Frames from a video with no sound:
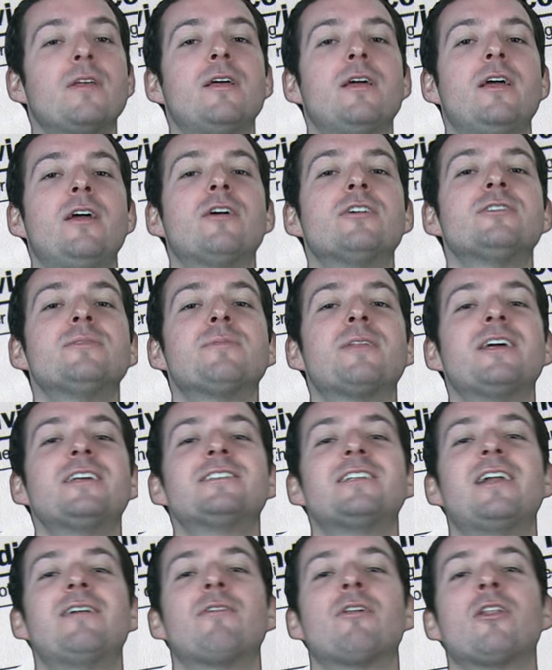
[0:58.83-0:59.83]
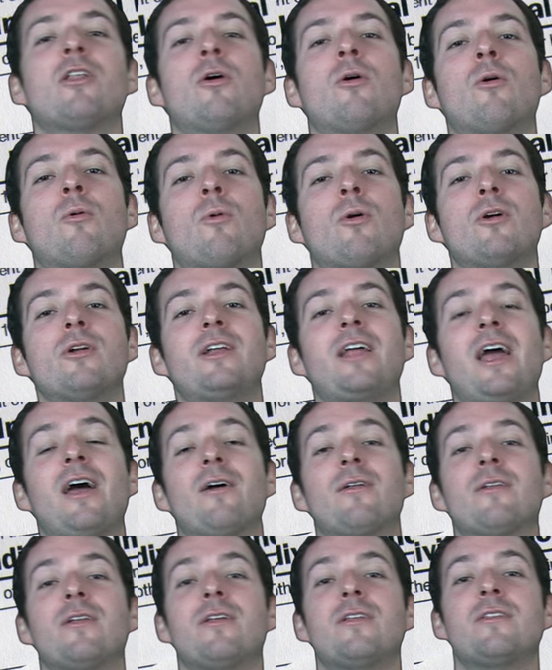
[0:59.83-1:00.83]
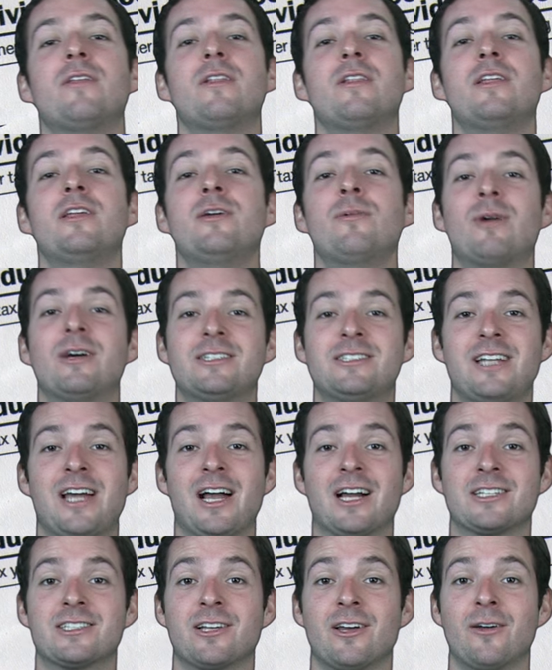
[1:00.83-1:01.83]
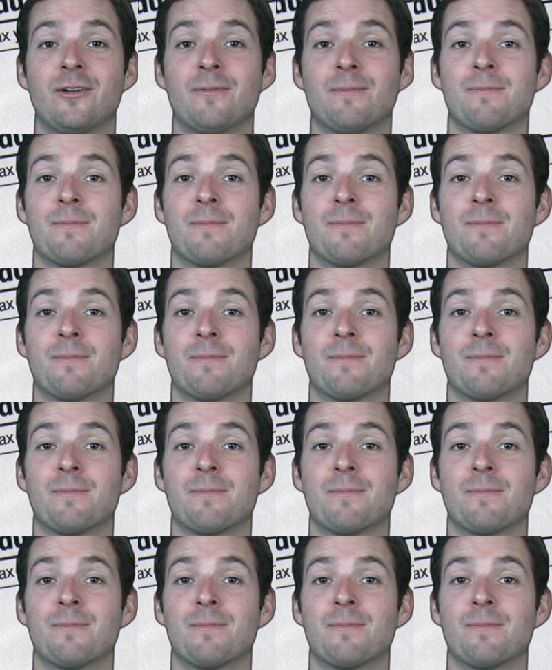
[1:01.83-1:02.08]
Here are some things that have a lower word count than the U.S. tax code.